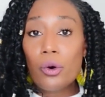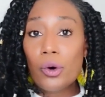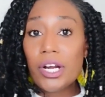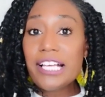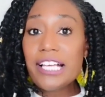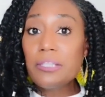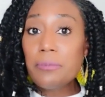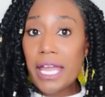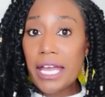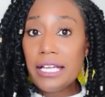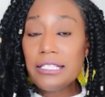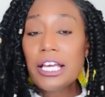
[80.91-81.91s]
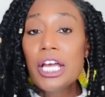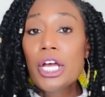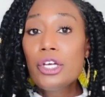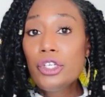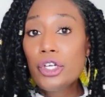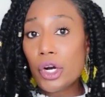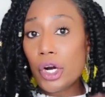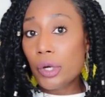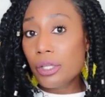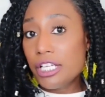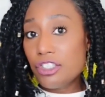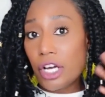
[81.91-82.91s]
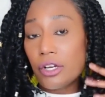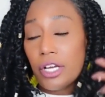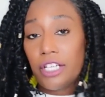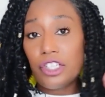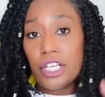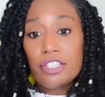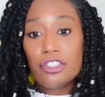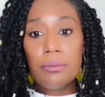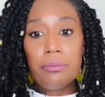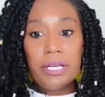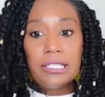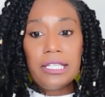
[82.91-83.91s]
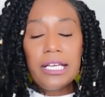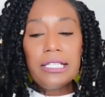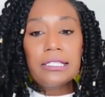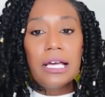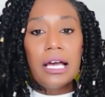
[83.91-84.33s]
or expand your early childhood education business.